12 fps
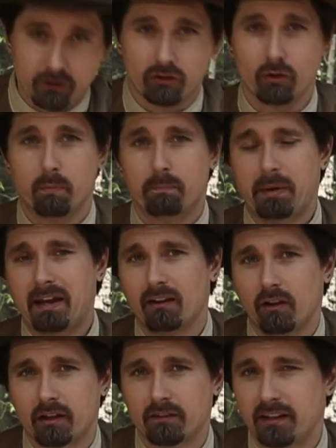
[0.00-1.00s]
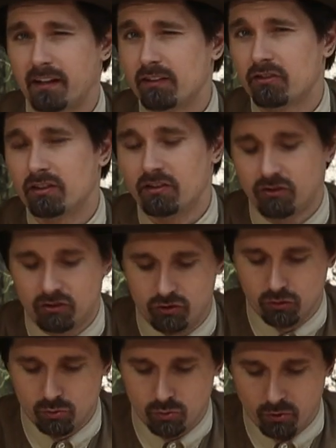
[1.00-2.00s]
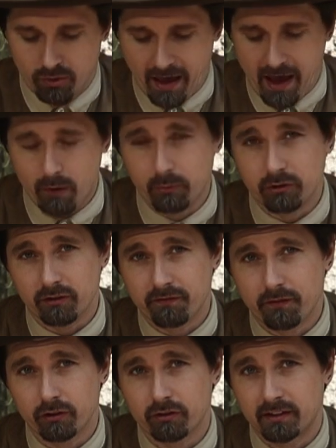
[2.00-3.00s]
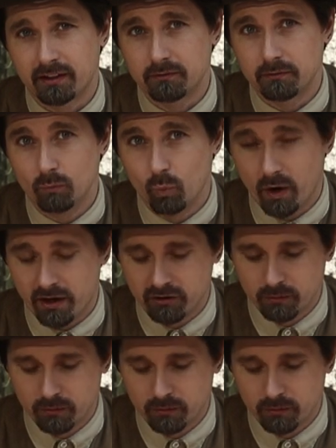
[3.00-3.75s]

So pay a lot of attention to that when you're first wearing